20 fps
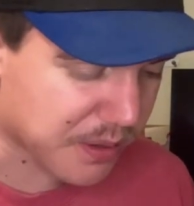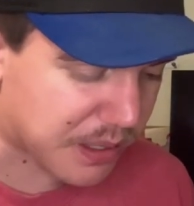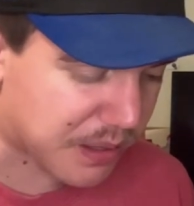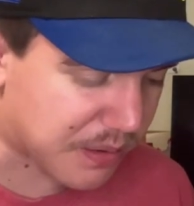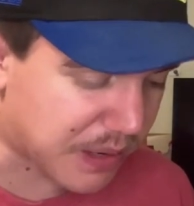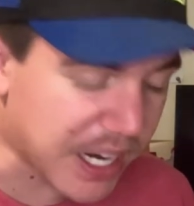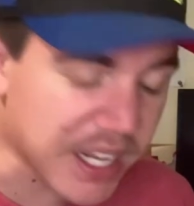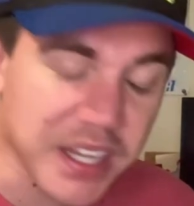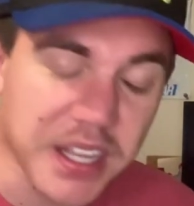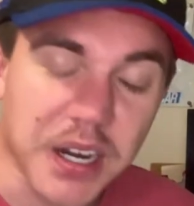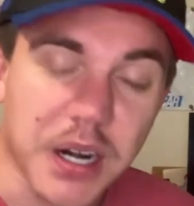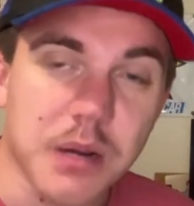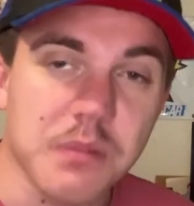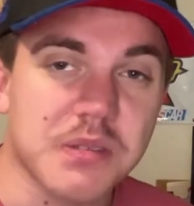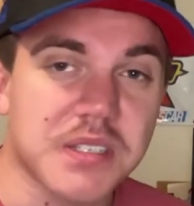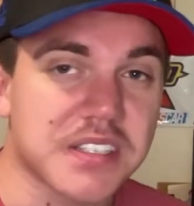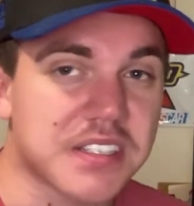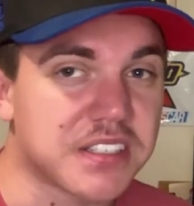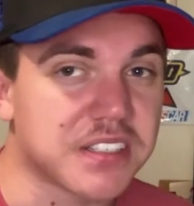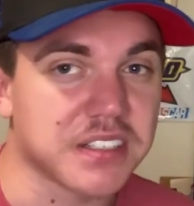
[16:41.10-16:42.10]
Riley
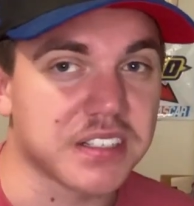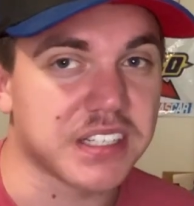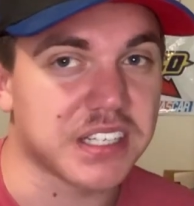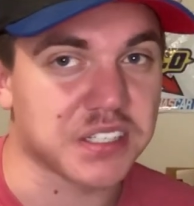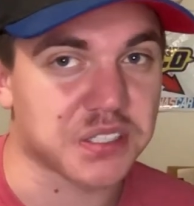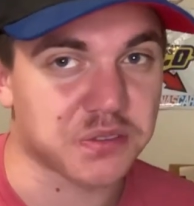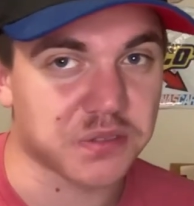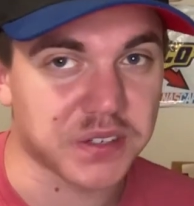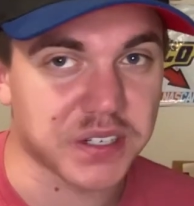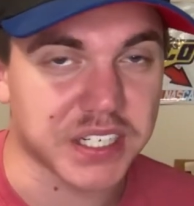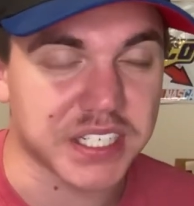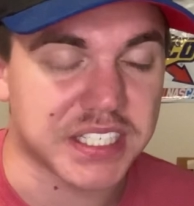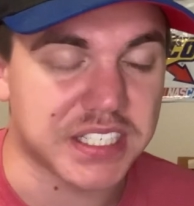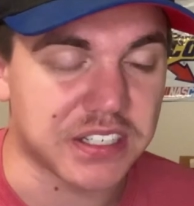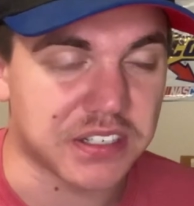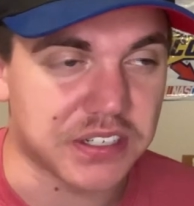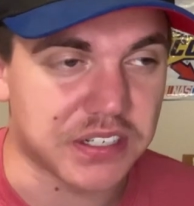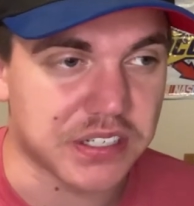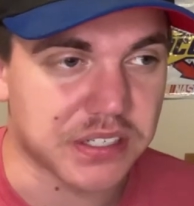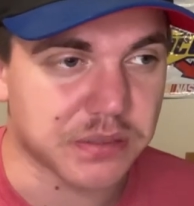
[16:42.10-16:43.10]
Herbst is still in the Xfinity
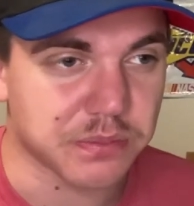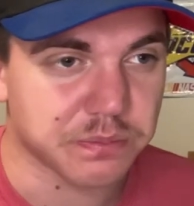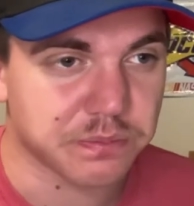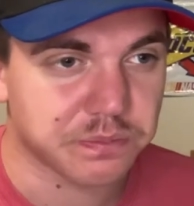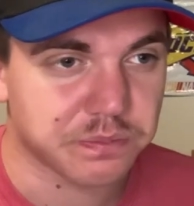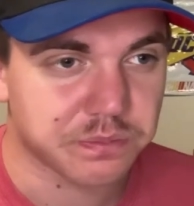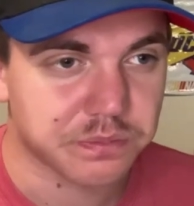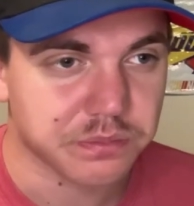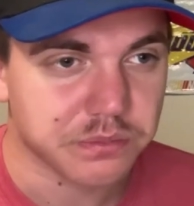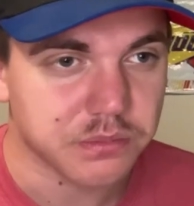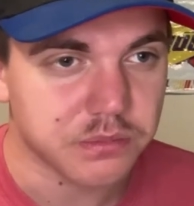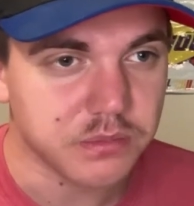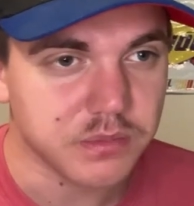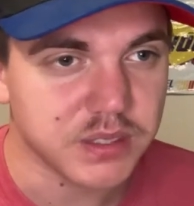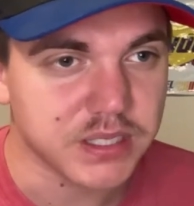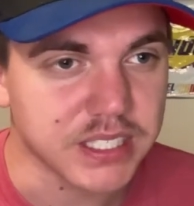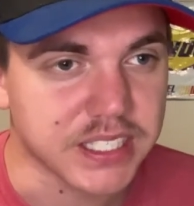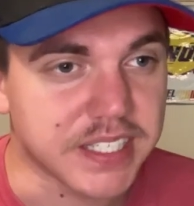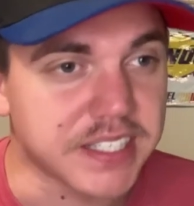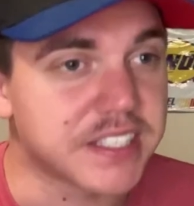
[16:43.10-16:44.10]
Series.
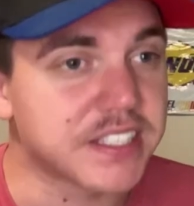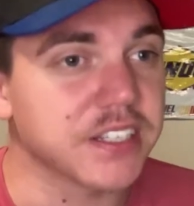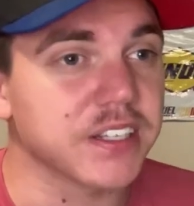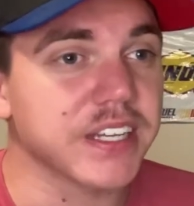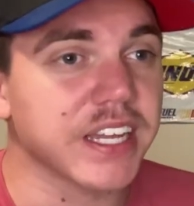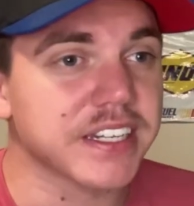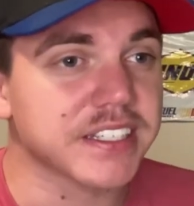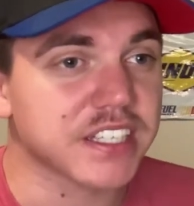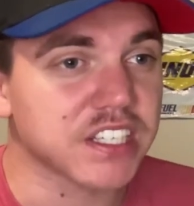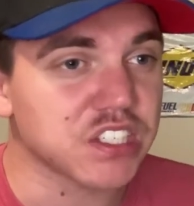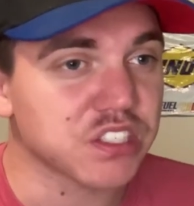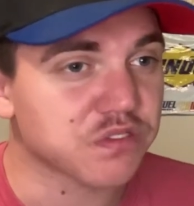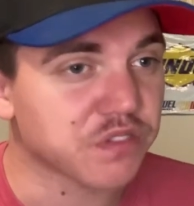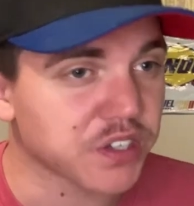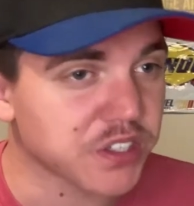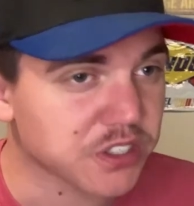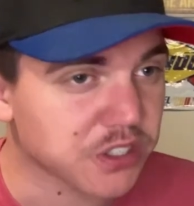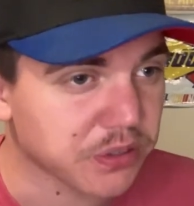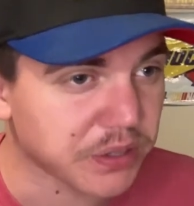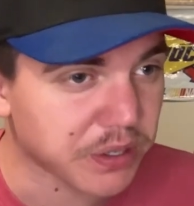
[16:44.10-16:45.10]
He's still yet to get his
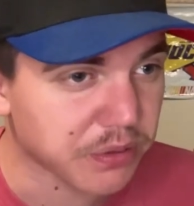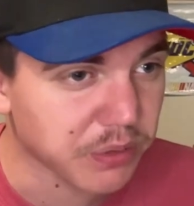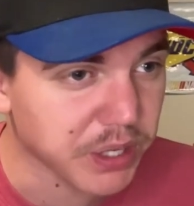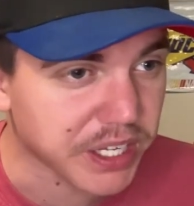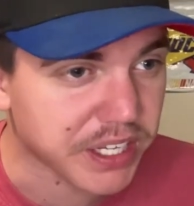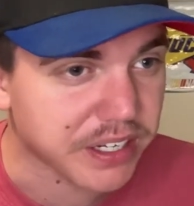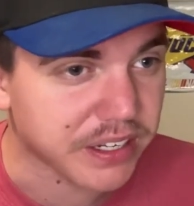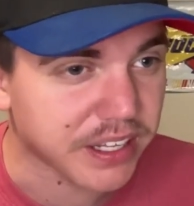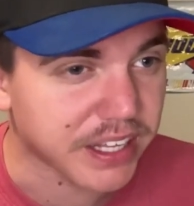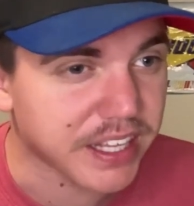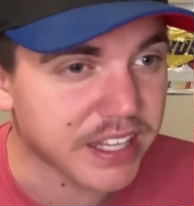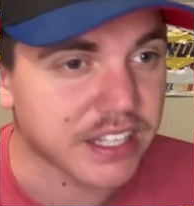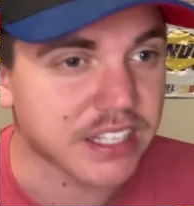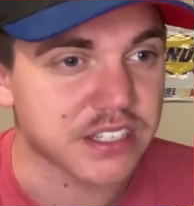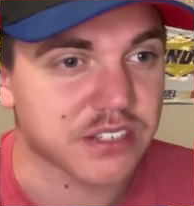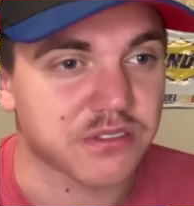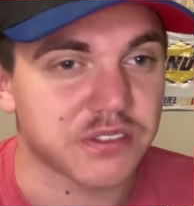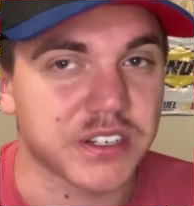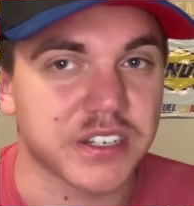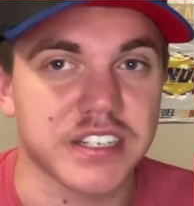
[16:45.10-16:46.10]
first career win in the
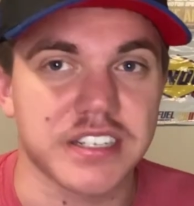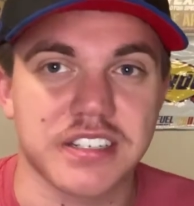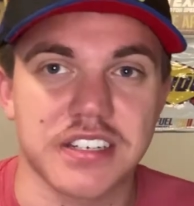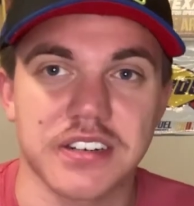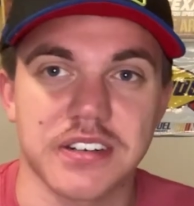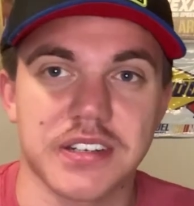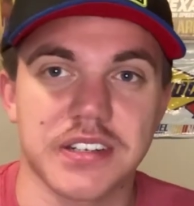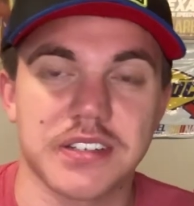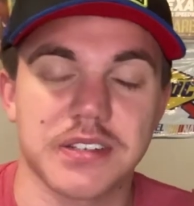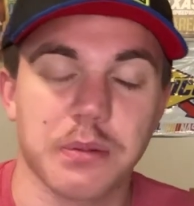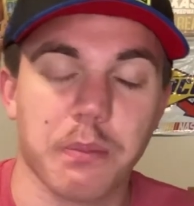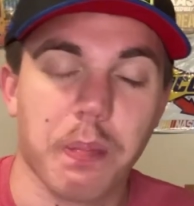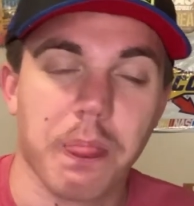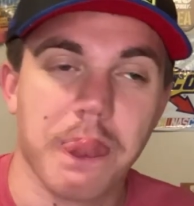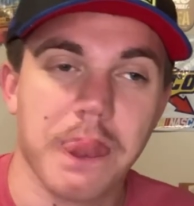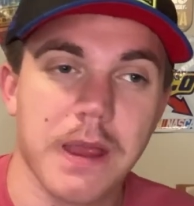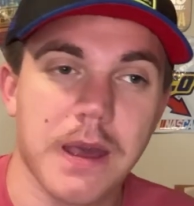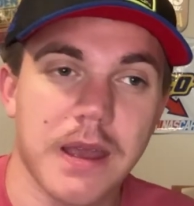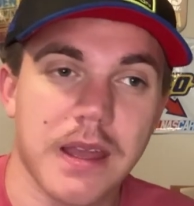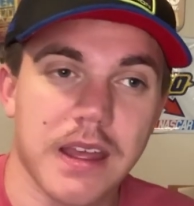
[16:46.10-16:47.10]
Xfinity Series.
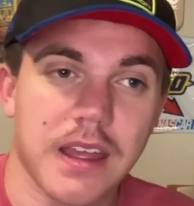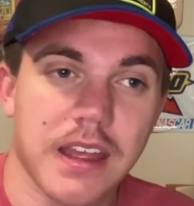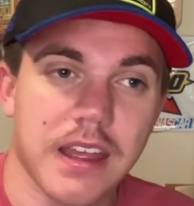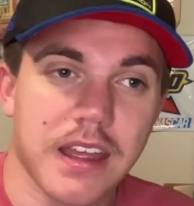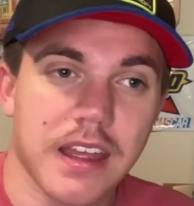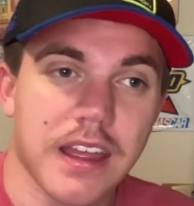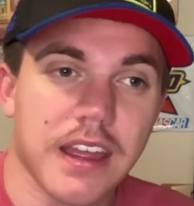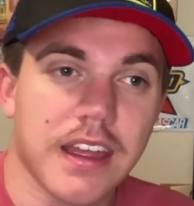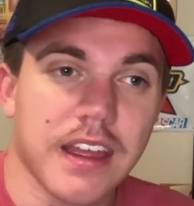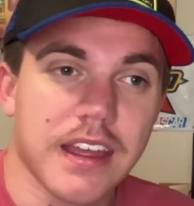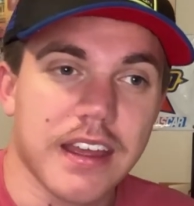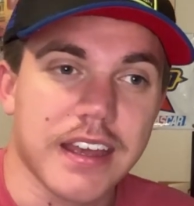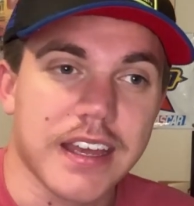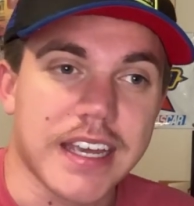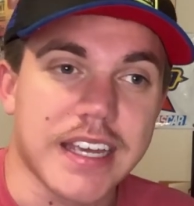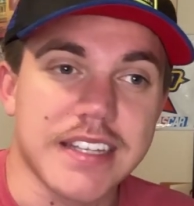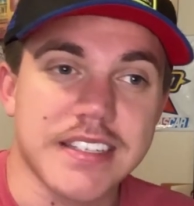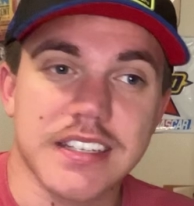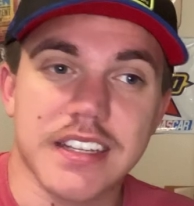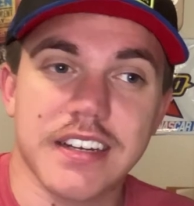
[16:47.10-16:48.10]

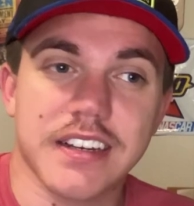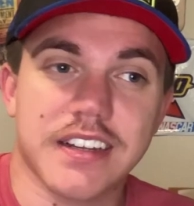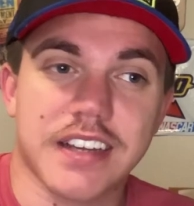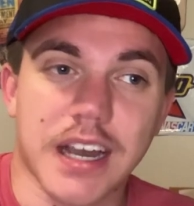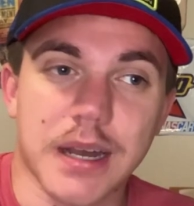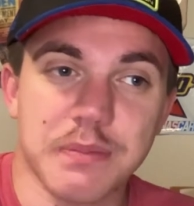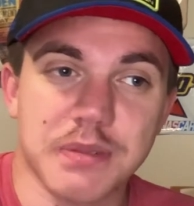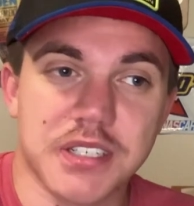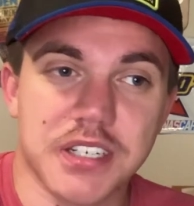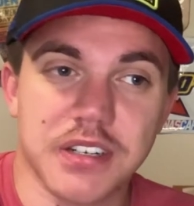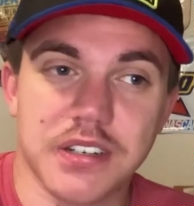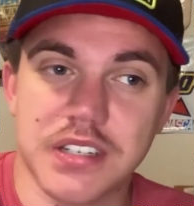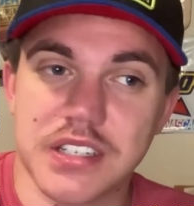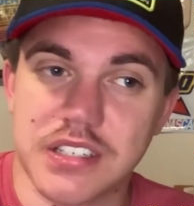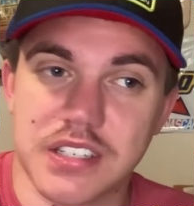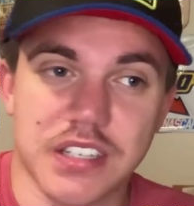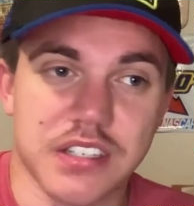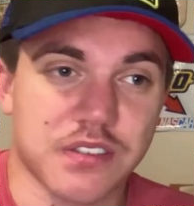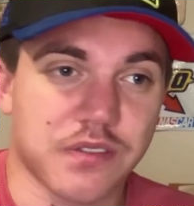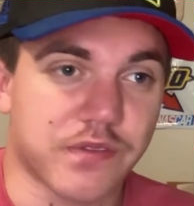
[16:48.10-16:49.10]
He's in Cup
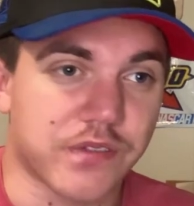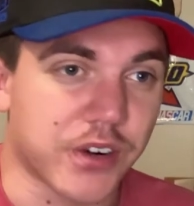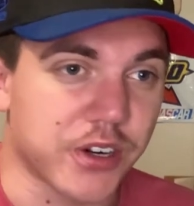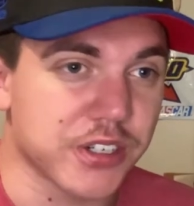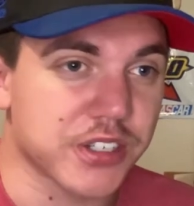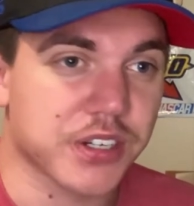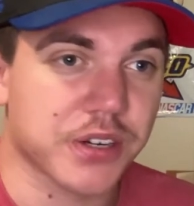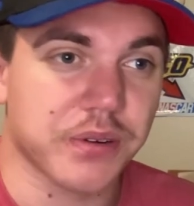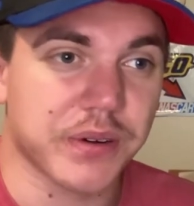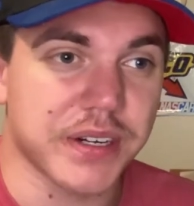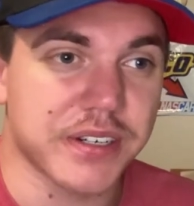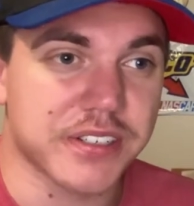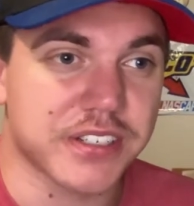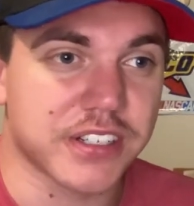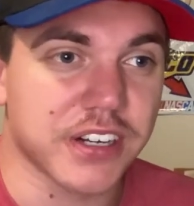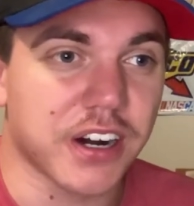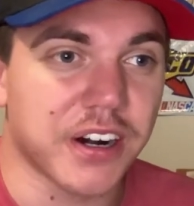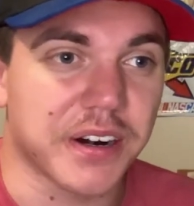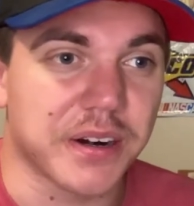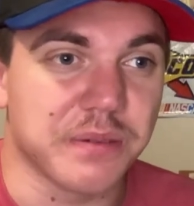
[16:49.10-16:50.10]
Series, his first career
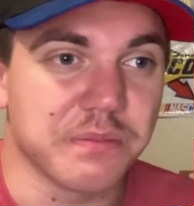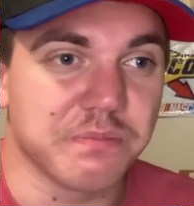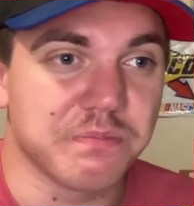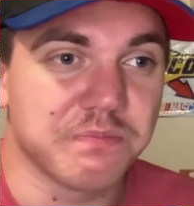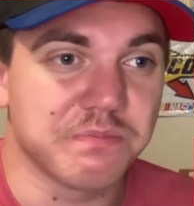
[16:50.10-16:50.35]
start